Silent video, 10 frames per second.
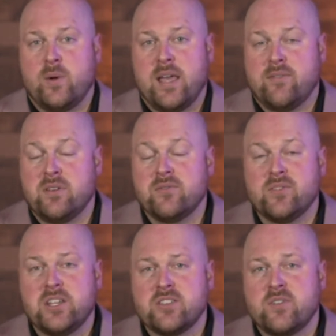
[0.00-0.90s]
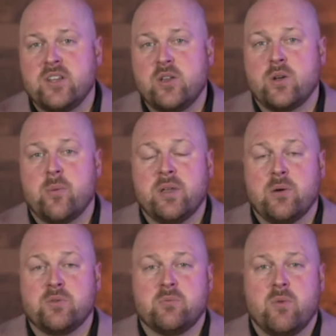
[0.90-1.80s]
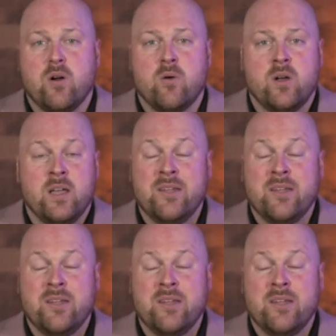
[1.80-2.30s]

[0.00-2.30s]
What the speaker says: We have an inflation video coming out tomorrow.